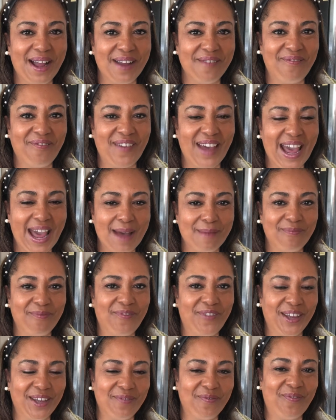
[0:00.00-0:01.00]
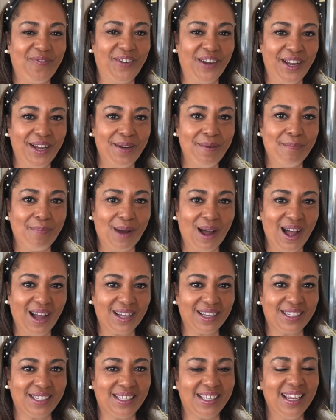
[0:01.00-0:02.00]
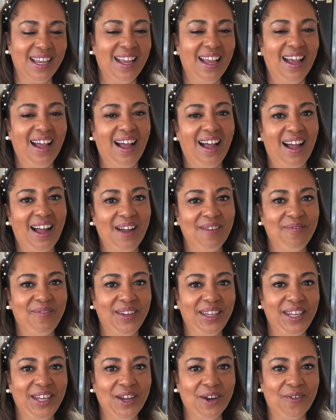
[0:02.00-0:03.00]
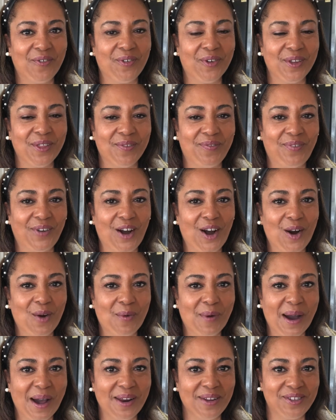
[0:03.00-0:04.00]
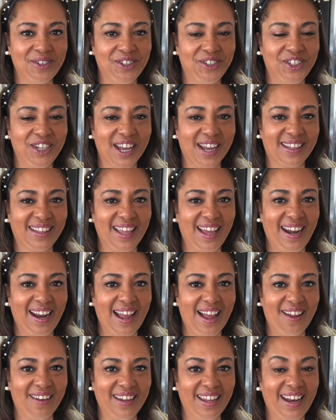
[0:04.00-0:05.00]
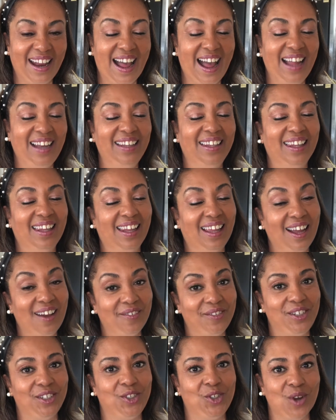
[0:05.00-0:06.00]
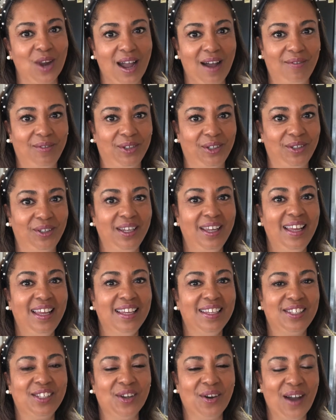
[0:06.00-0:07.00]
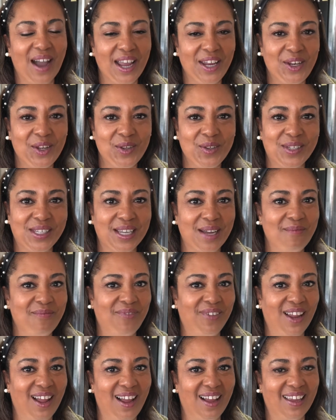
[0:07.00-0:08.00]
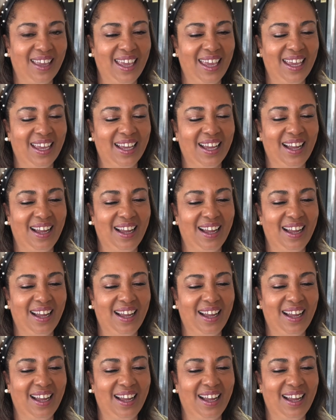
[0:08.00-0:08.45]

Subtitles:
Fab Fit Fun box video for the fall, why don't you check that out? And I love to travel, so I do some vlogging